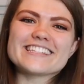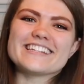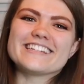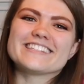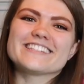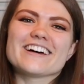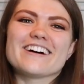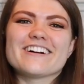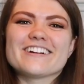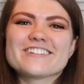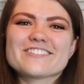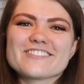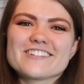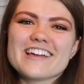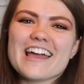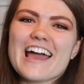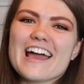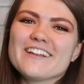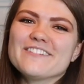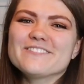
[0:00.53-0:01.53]
it's Audrey
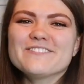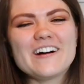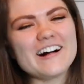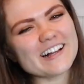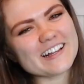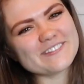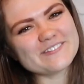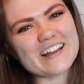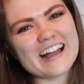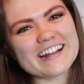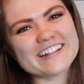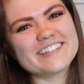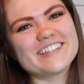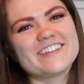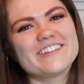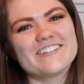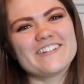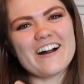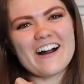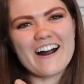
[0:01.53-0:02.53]
and welcome back to
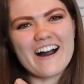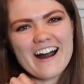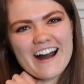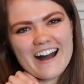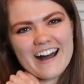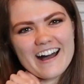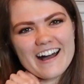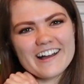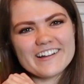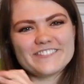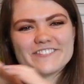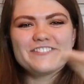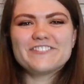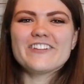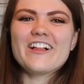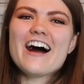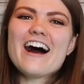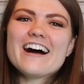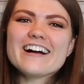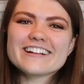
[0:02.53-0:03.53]
Aud
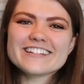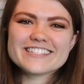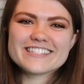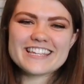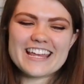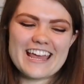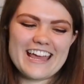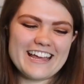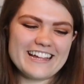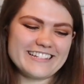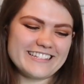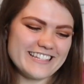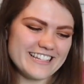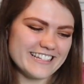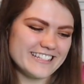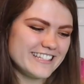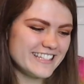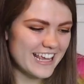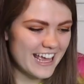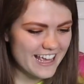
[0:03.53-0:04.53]
Vlogs! In
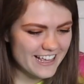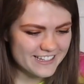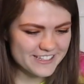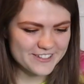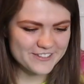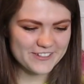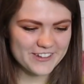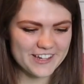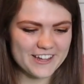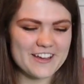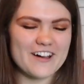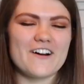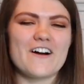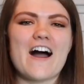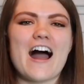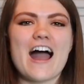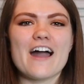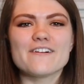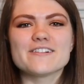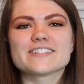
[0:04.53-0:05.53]
today's video,
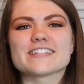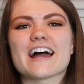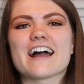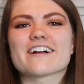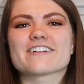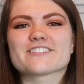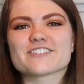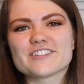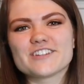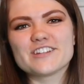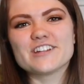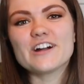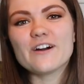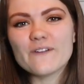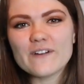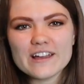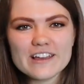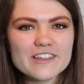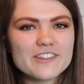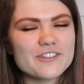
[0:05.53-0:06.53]
I was actually
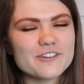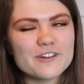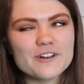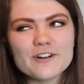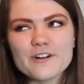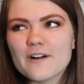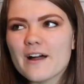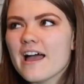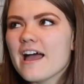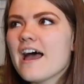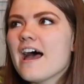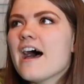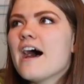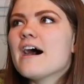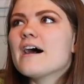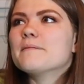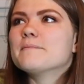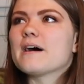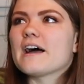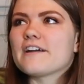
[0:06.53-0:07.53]
going through
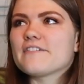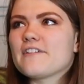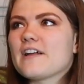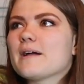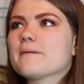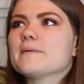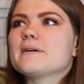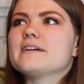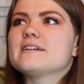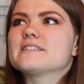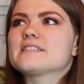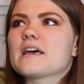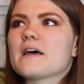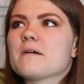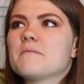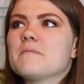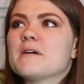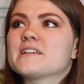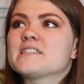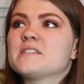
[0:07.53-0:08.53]
my family's
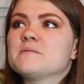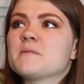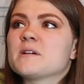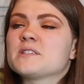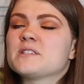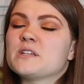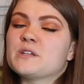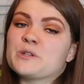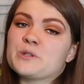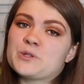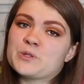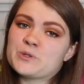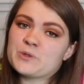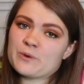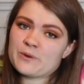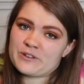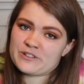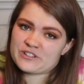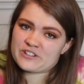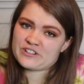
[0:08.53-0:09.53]
messy
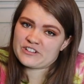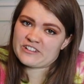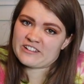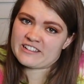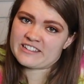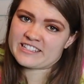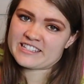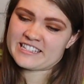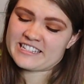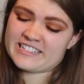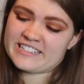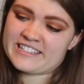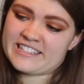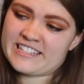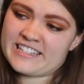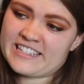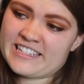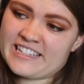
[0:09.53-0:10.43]
storage closet.